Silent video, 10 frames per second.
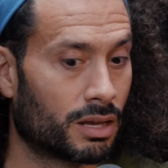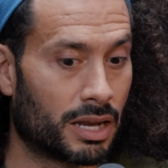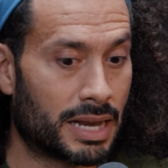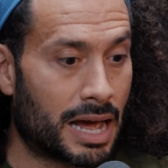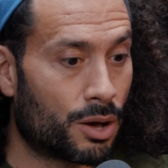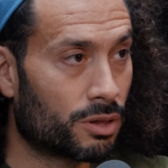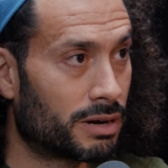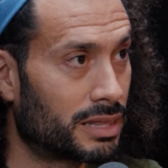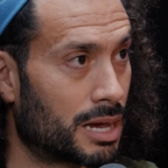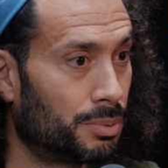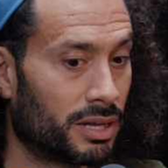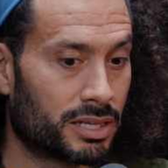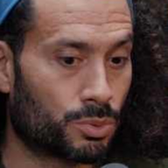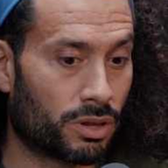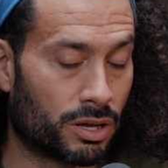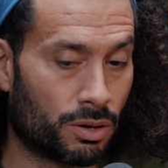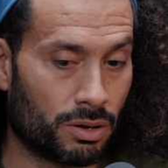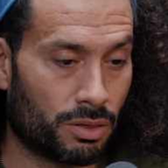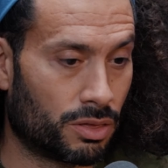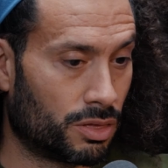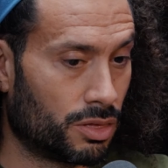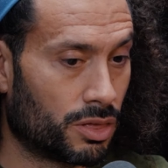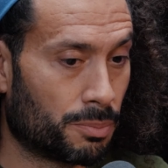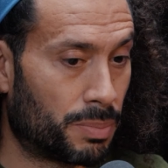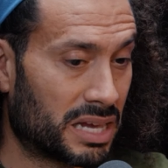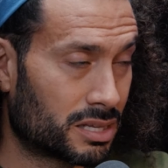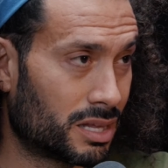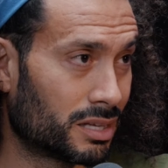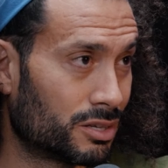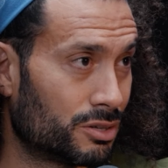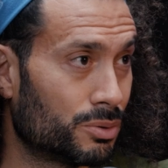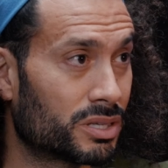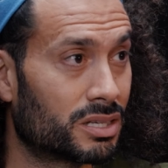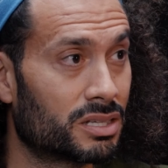And now they're at that place where the best thing to do is to